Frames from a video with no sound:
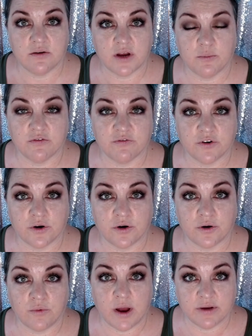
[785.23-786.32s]
I prefer
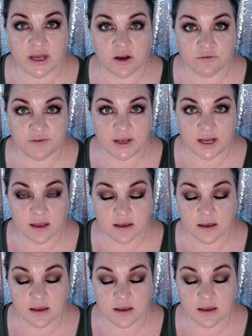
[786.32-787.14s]
round neck or V-neck.